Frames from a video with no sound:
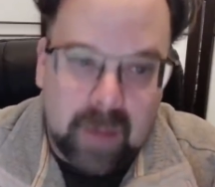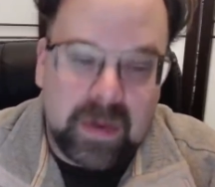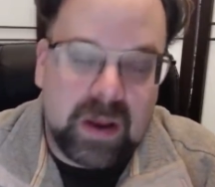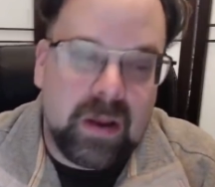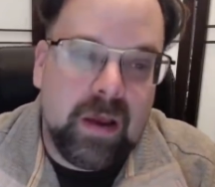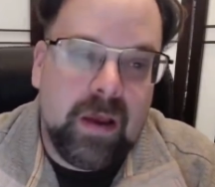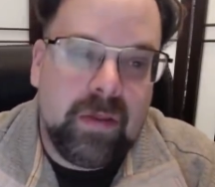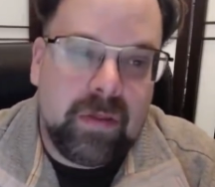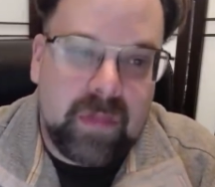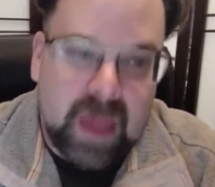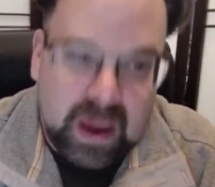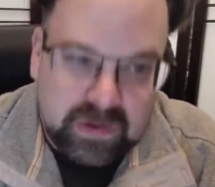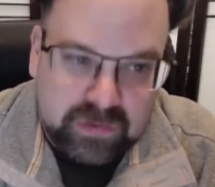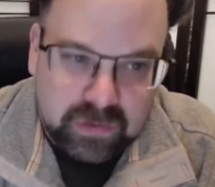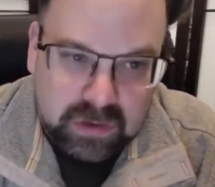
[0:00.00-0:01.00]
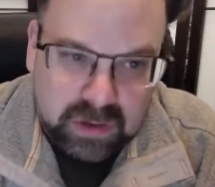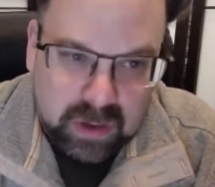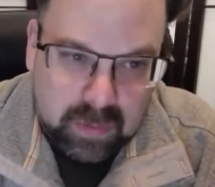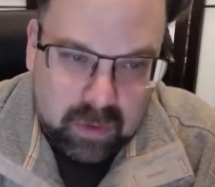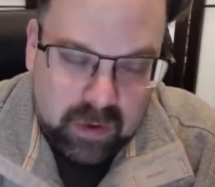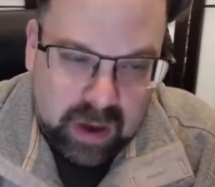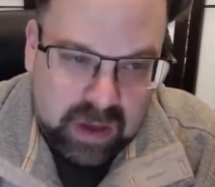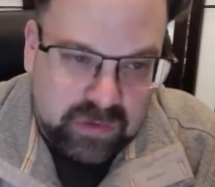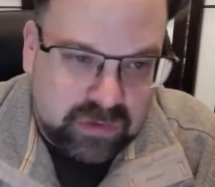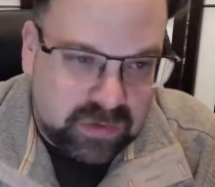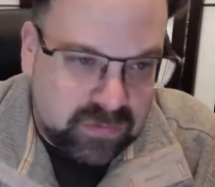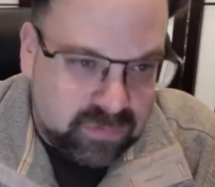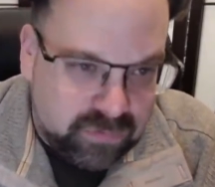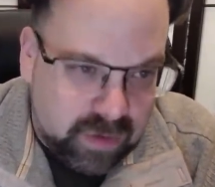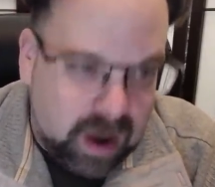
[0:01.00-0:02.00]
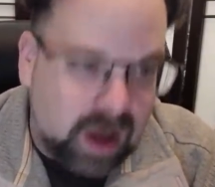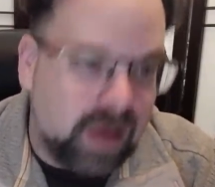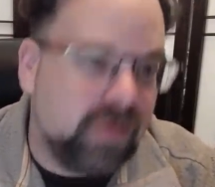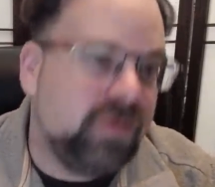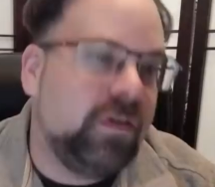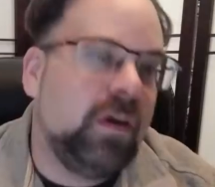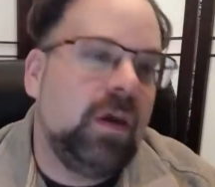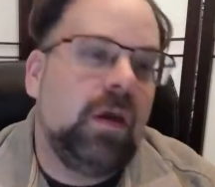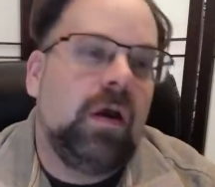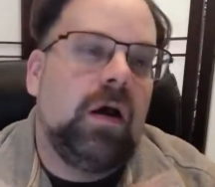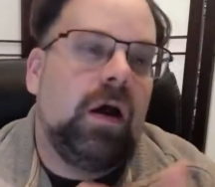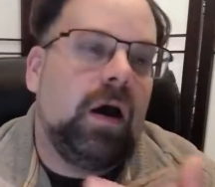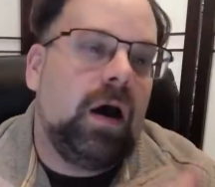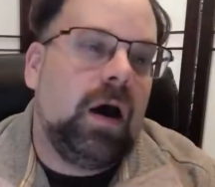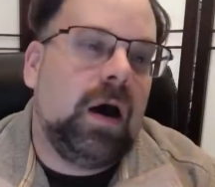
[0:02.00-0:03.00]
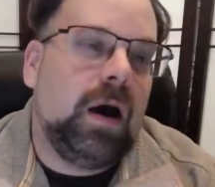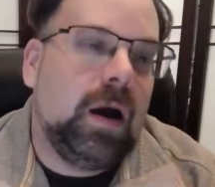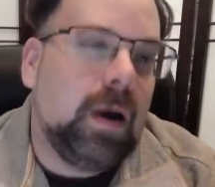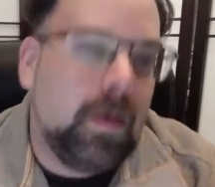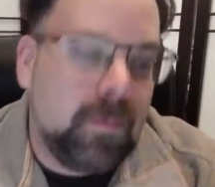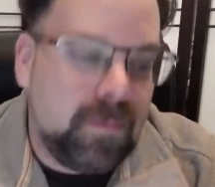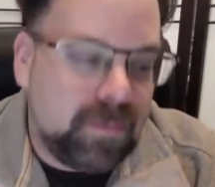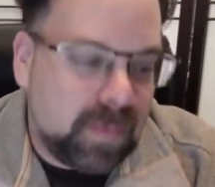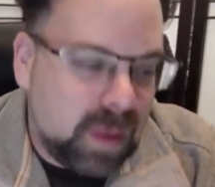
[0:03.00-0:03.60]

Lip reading: I mean, the National Liberation Front, all